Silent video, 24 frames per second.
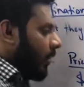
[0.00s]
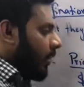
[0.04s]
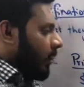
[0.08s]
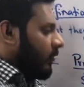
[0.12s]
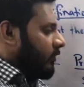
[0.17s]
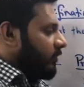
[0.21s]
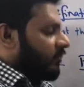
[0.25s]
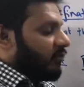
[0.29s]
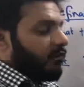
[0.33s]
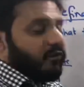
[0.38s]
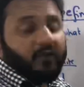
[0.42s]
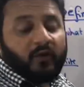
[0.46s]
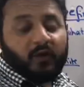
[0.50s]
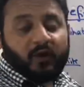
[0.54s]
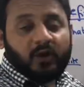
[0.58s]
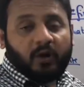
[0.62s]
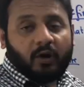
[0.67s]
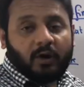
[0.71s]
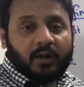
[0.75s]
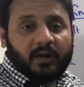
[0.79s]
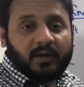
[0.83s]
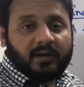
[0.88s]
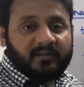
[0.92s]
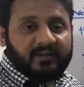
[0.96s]
So
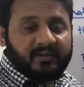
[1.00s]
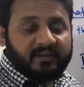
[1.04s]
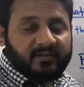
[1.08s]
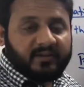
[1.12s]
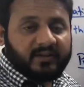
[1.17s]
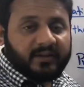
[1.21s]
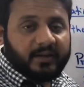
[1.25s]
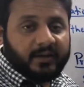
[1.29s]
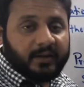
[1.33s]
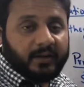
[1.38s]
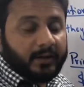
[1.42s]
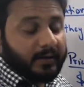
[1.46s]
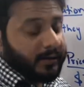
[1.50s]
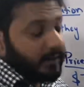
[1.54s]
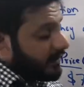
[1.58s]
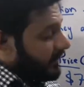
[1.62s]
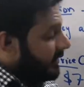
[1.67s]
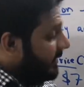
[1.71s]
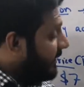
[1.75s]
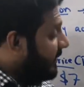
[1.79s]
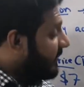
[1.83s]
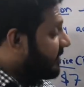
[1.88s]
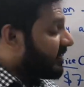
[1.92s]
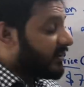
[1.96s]
$4 is
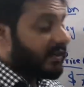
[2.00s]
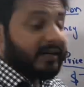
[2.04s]
the